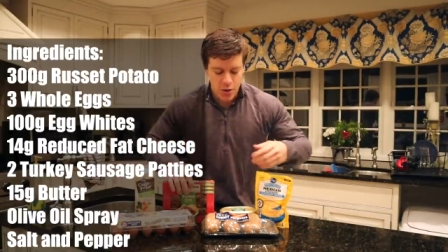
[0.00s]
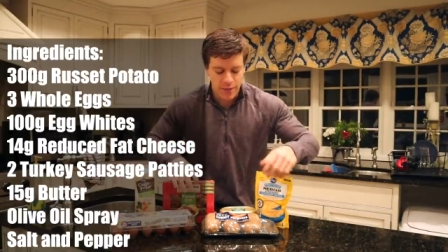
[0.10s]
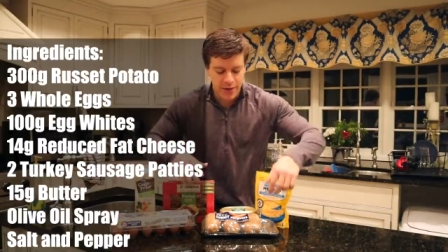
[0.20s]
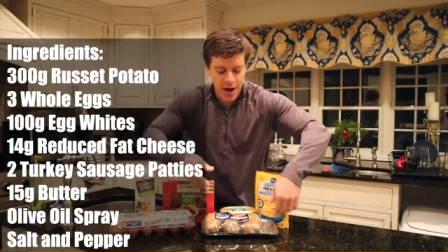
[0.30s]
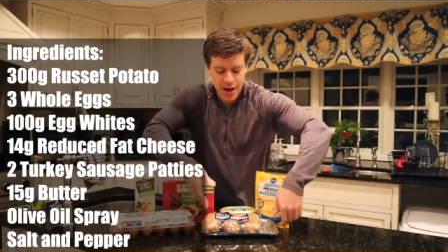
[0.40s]

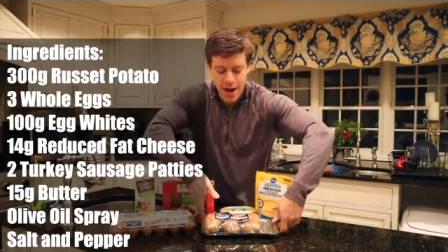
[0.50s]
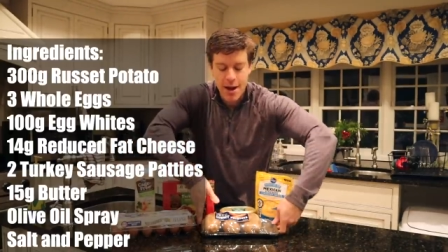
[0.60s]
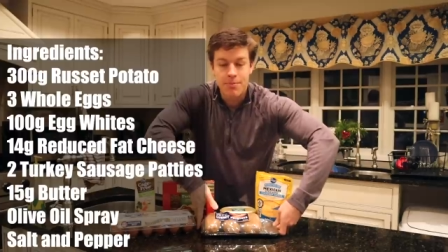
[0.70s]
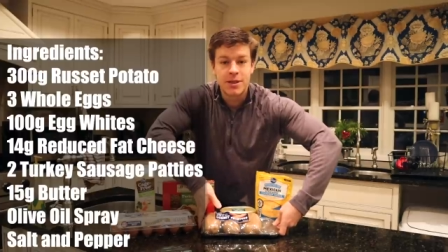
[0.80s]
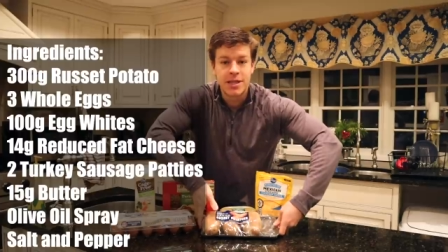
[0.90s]
We've got
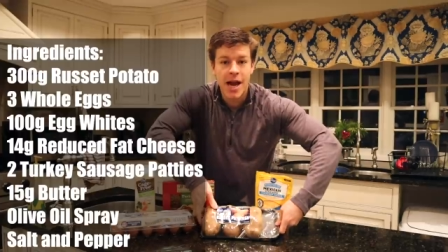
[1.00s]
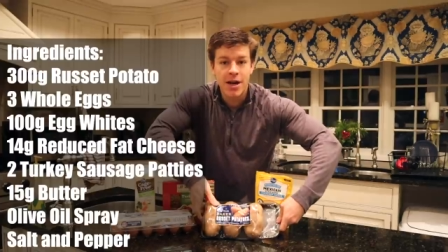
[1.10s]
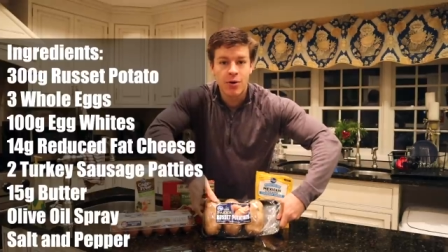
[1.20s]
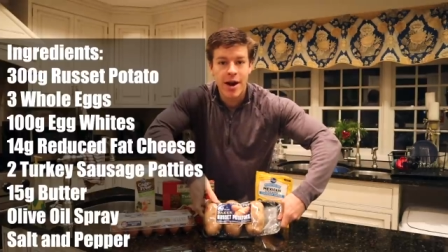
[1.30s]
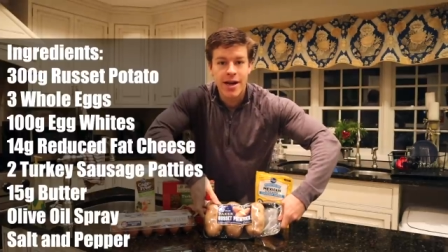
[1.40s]
a
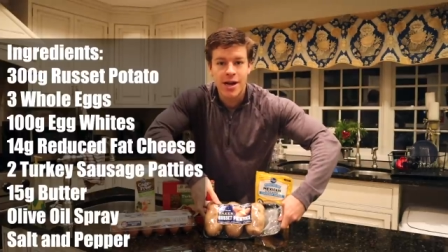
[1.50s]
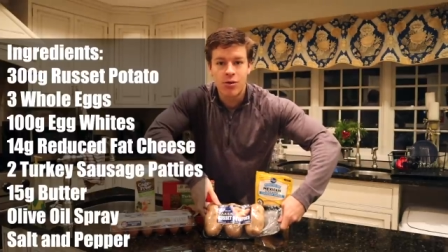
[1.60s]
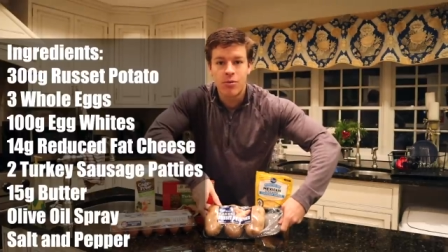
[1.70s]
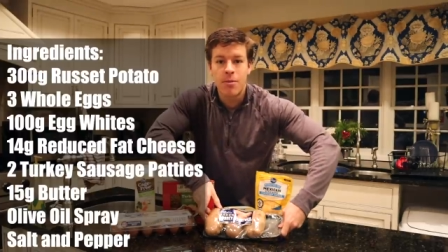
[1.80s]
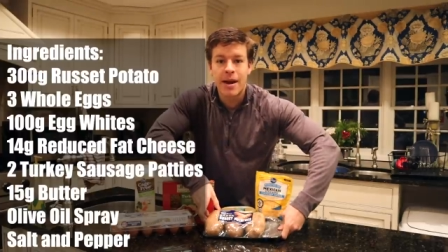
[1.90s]
potato right
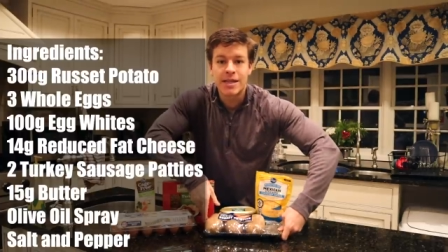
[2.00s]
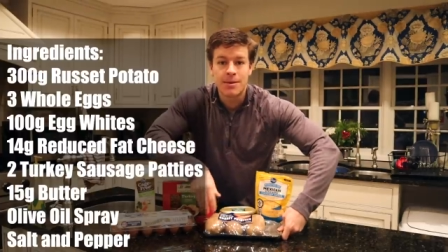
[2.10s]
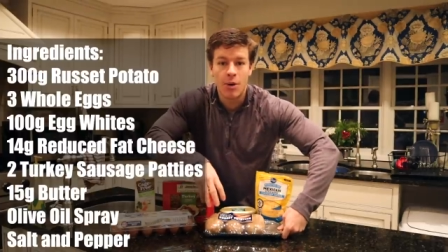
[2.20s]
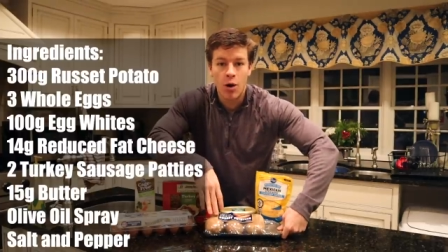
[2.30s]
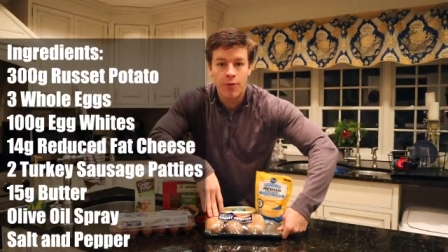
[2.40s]
here we'll be making
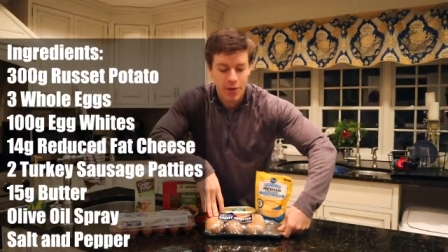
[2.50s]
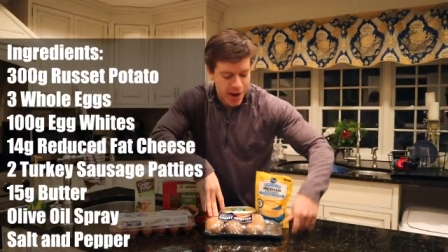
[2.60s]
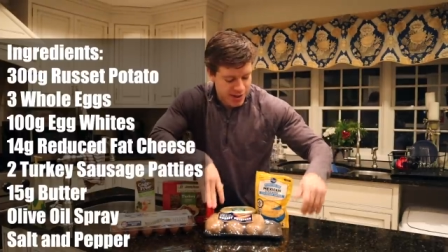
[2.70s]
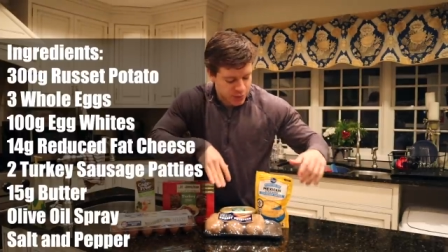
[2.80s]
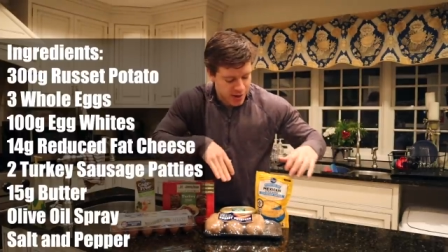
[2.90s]
some home
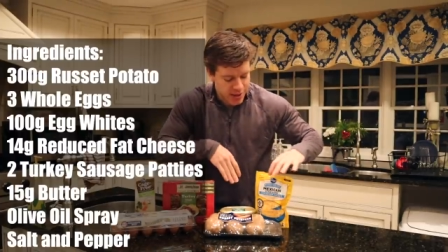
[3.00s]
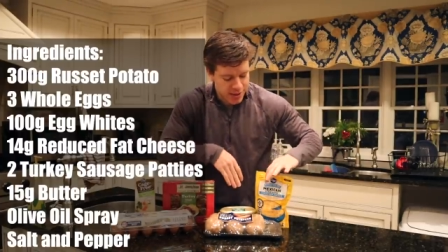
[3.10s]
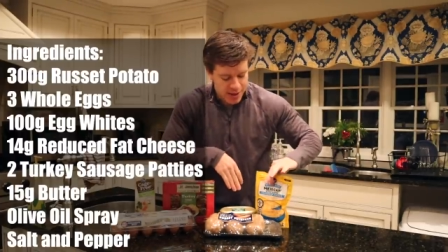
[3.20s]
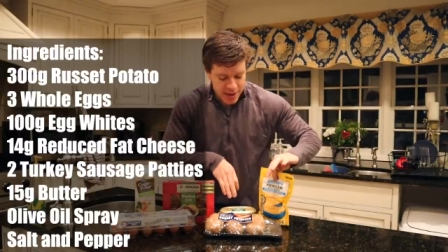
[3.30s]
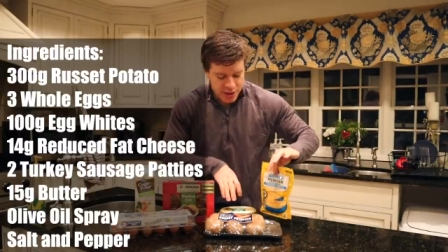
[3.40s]
fries
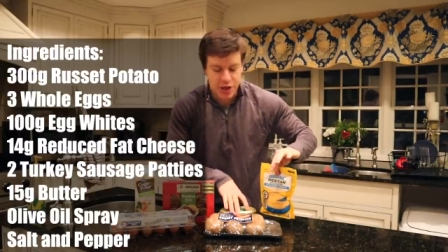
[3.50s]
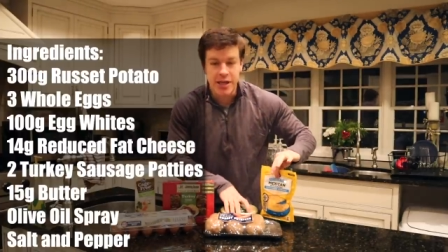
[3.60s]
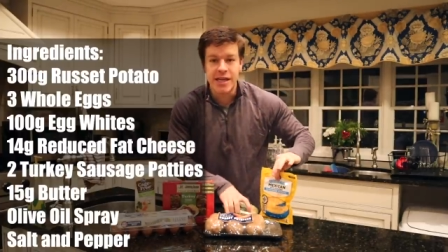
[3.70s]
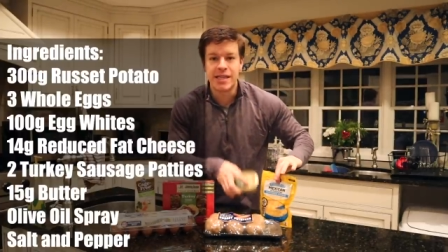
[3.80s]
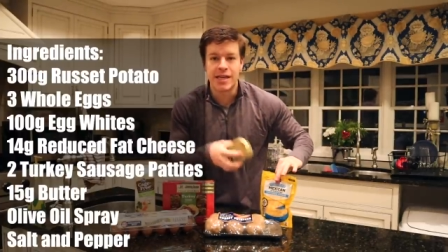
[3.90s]
with,
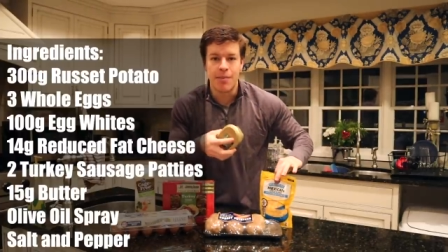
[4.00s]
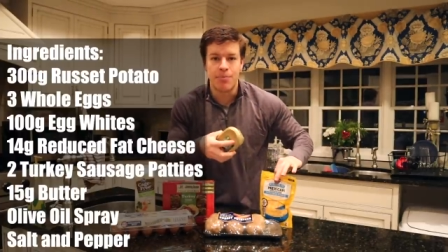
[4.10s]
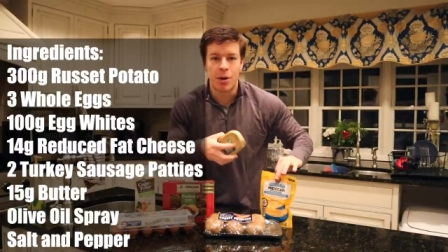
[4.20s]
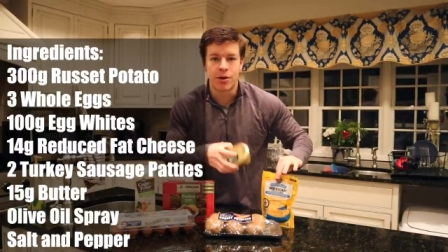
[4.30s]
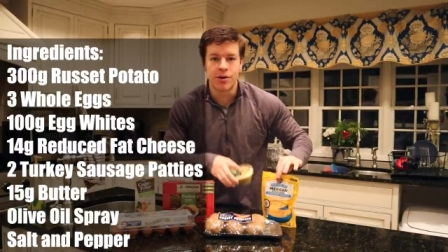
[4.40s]
cheese
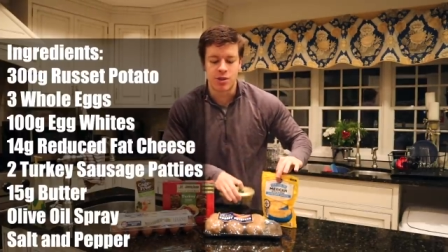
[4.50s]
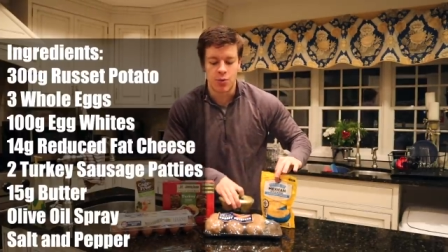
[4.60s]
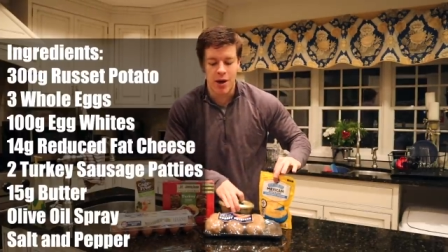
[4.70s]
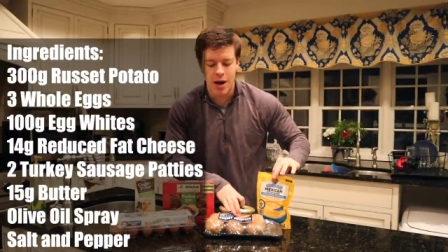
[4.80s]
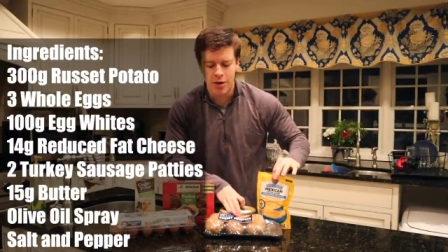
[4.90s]
and butter as
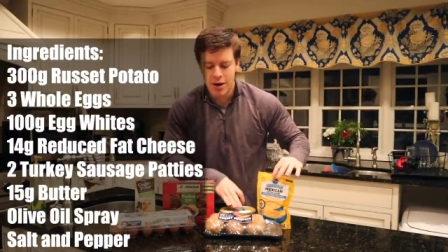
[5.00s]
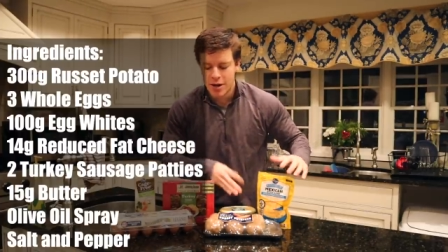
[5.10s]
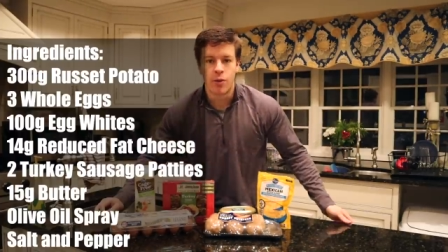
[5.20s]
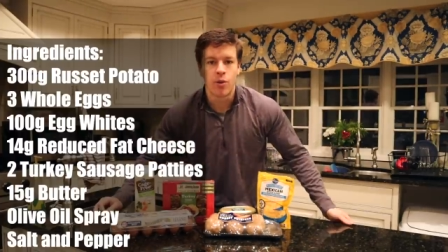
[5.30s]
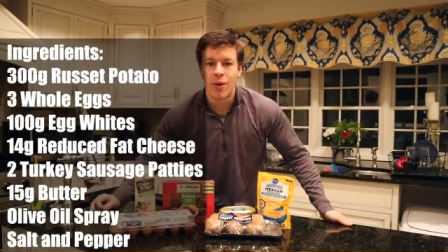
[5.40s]
well.
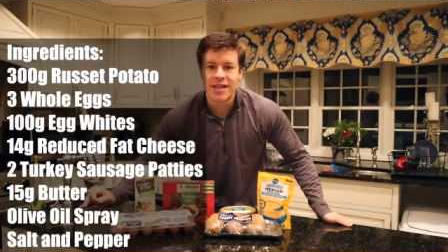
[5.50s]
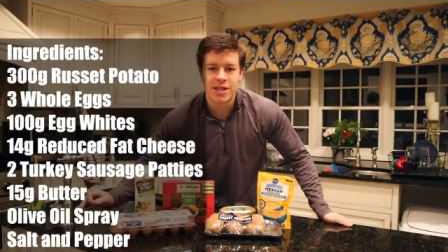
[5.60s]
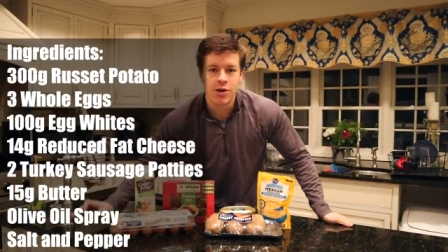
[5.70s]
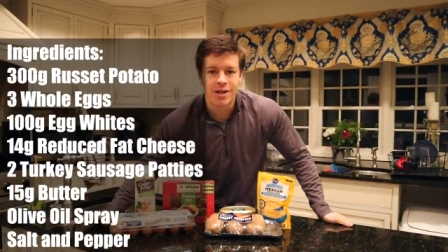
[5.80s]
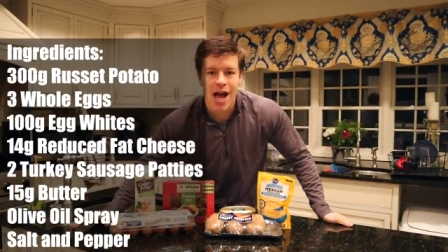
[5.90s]
We're gonna
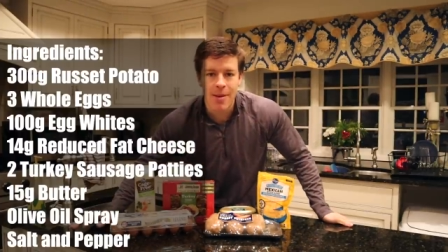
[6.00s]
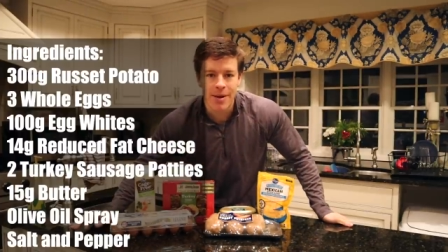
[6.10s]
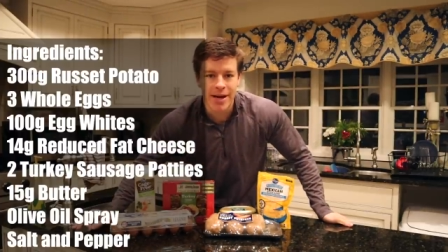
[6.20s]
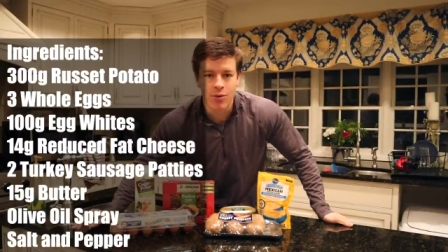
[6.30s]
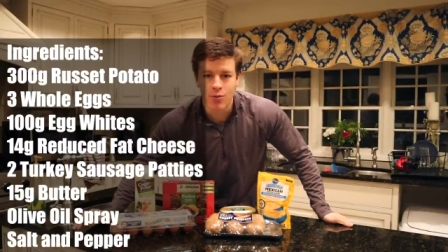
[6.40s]
waste no time
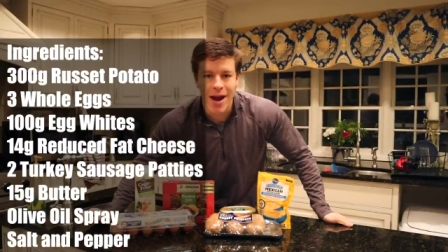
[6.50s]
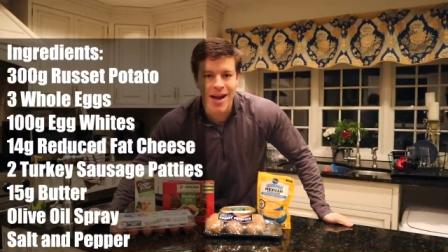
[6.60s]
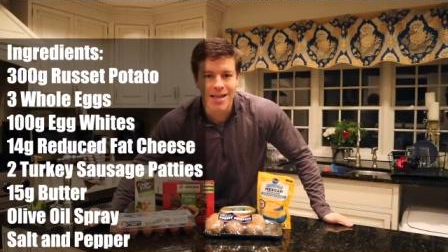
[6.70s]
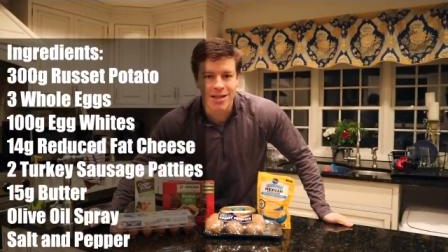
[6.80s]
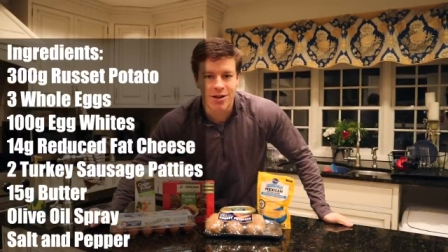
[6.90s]
and get right into